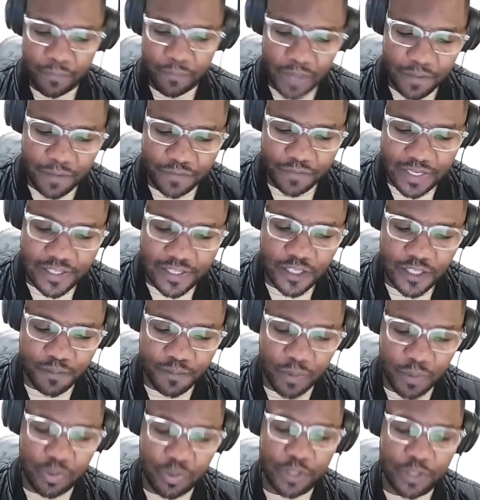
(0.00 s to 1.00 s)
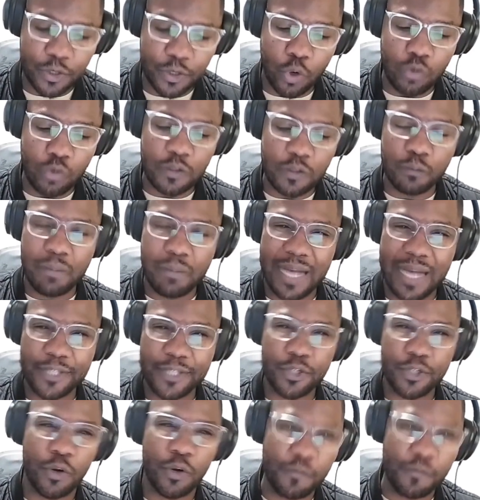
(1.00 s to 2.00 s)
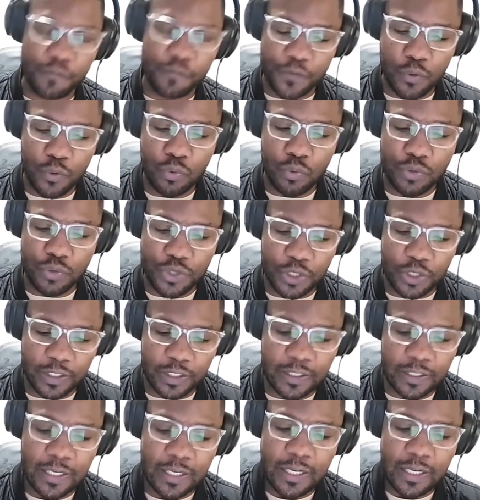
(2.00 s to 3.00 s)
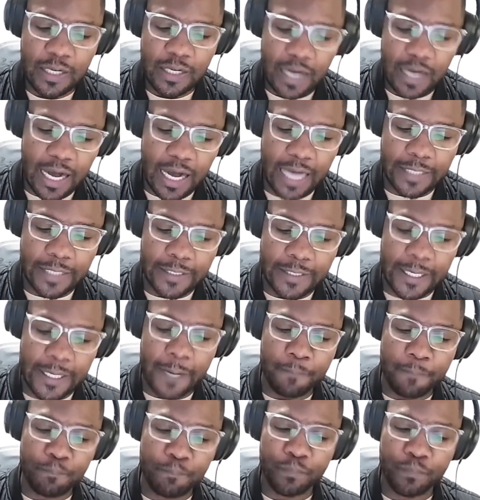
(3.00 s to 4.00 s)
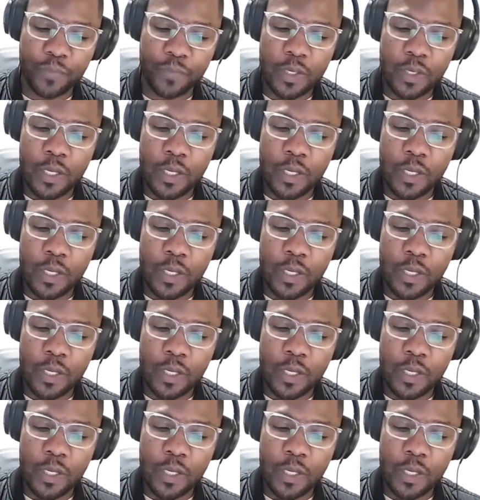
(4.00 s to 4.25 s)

And these spirits cause much confusion and um,